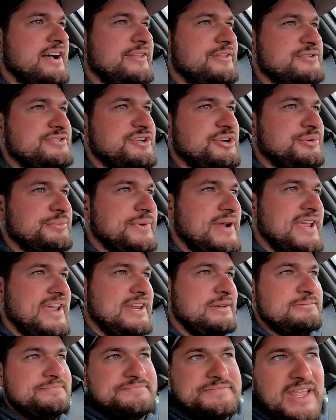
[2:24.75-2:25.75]
There's no
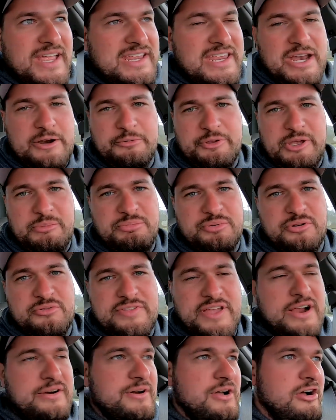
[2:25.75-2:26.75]
rain. I can't really prove
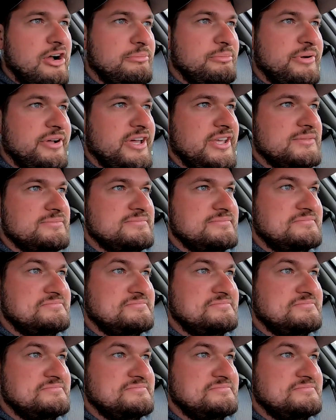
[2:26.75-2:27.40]
that wrong, but